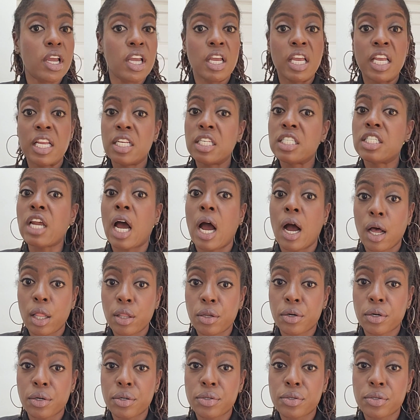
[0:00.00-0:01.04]
in
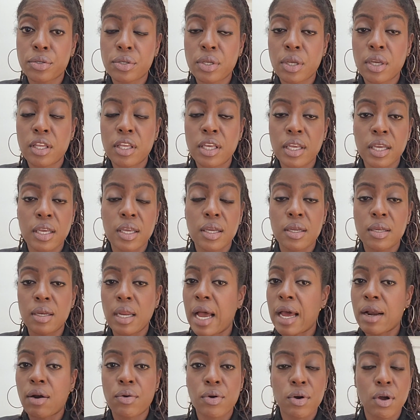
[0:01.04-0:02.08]
dollars,
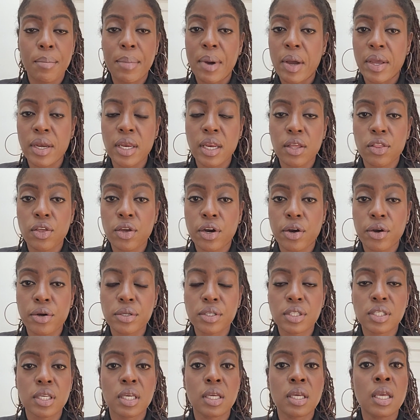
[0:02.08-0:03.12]
I don't know about any other
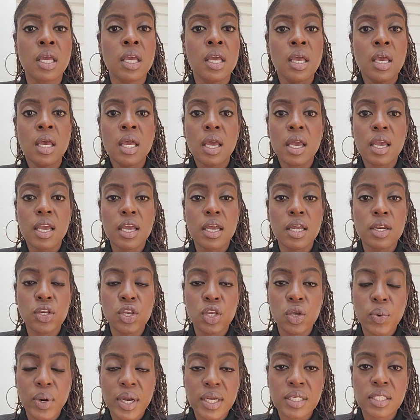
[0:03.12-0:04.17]
currency, in
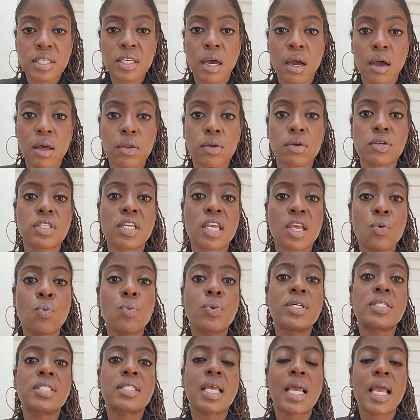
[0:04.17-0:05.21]
US dollars, it
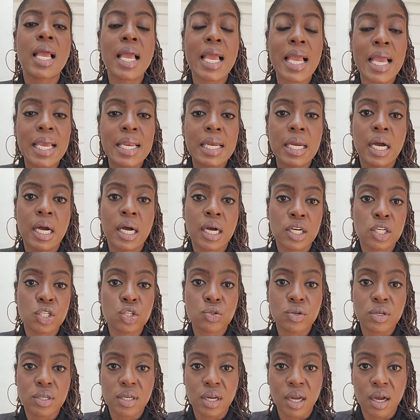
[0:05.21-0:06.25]
was
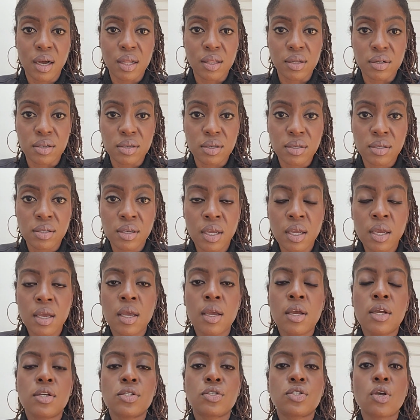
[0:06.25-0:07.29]
$800.
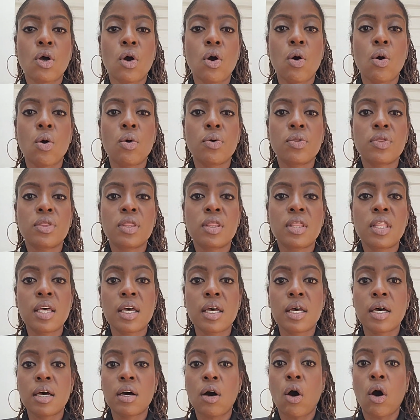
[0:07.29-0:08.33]
So
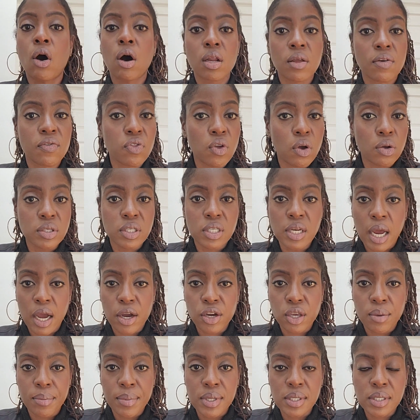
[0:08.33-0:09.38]
all of those
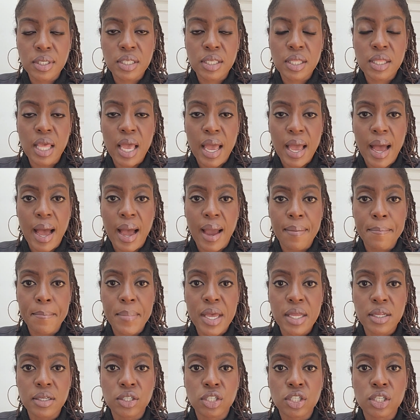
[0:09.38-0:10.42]
documents that I
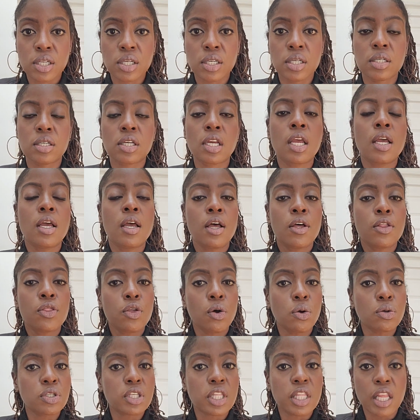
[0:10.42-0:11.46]
mentioned,
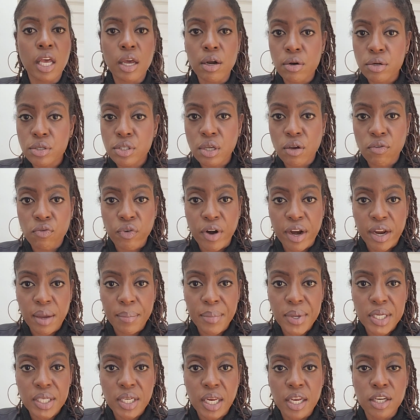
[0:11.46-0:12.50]
those letters of
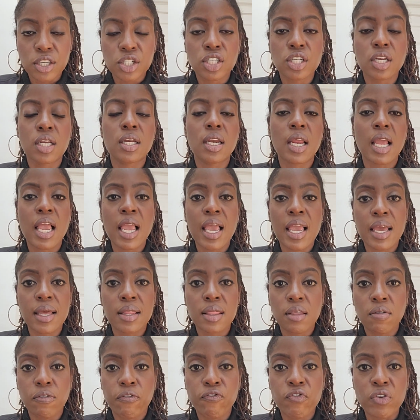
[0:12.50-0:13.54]
recommendation and
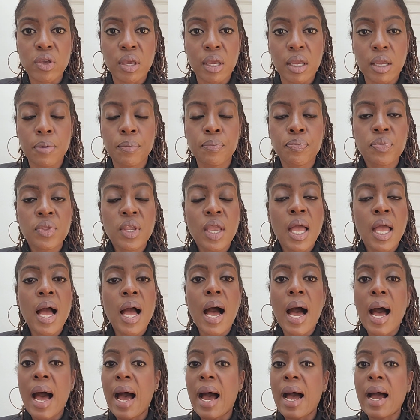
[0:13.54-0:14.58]
the fee,
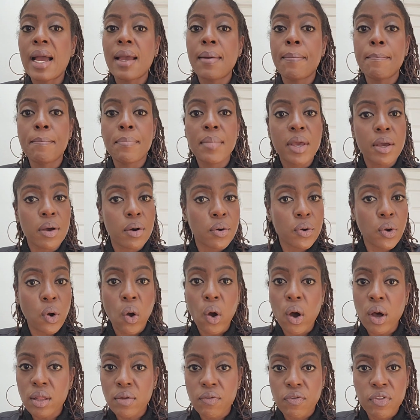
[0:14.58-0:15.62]
I mailed
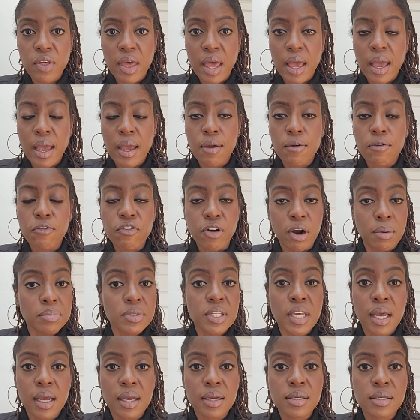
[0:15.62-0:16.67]
all of that from
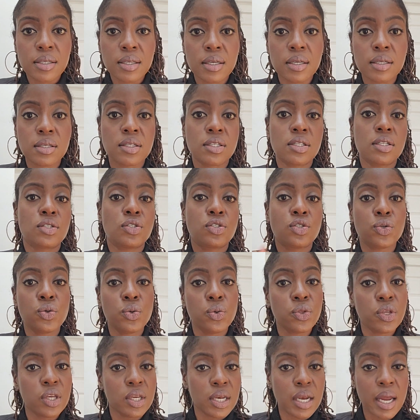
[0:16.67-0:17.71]
Texas to
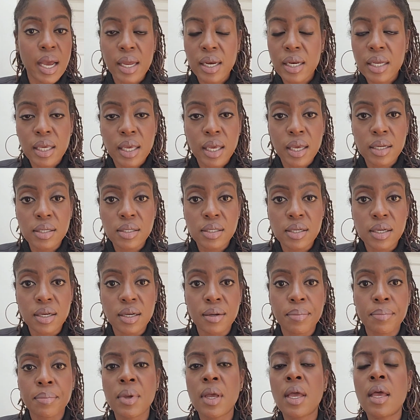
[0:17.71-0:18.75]
the United
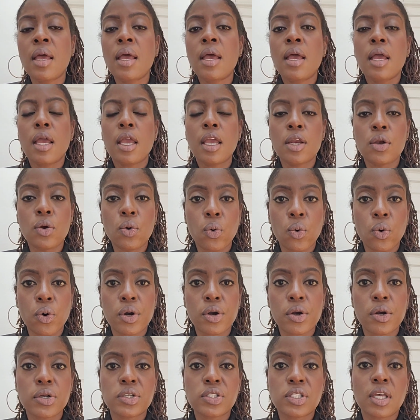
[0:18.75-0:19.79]
Kingdom in
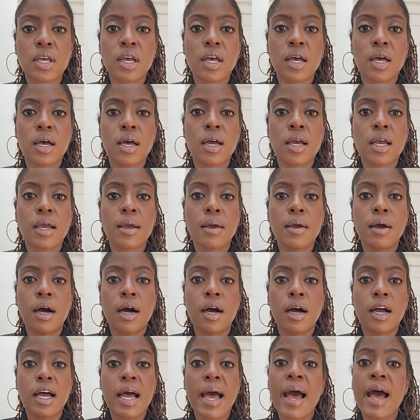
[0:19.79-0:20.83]
order to
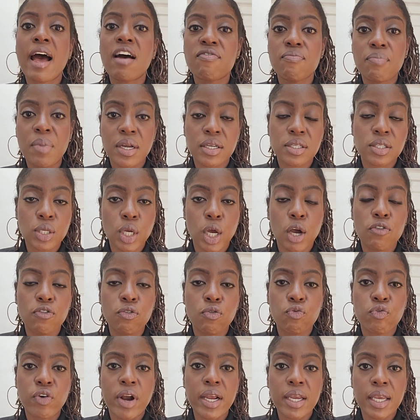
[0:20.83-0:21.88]
have myself
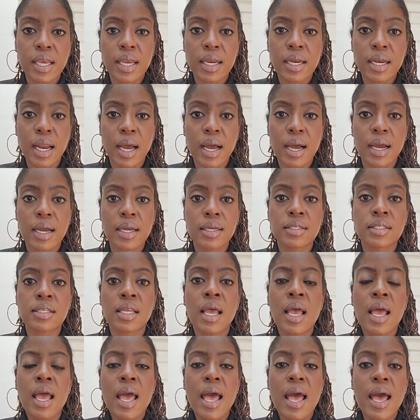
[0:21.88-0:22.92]
recognized
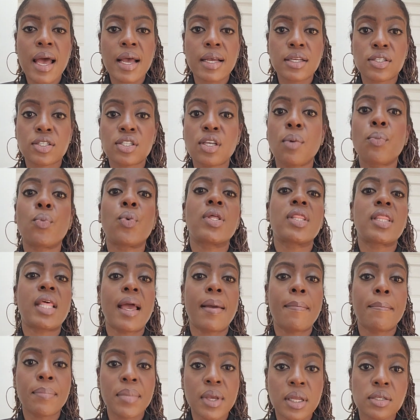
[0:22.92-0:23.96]
as someone
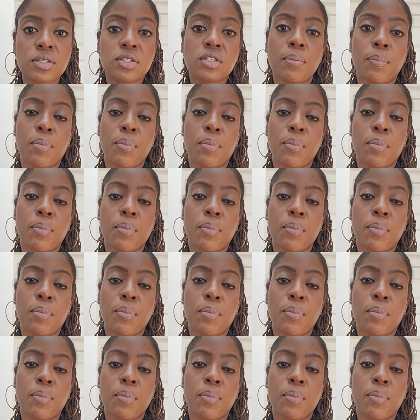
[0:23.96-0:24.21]
that meets the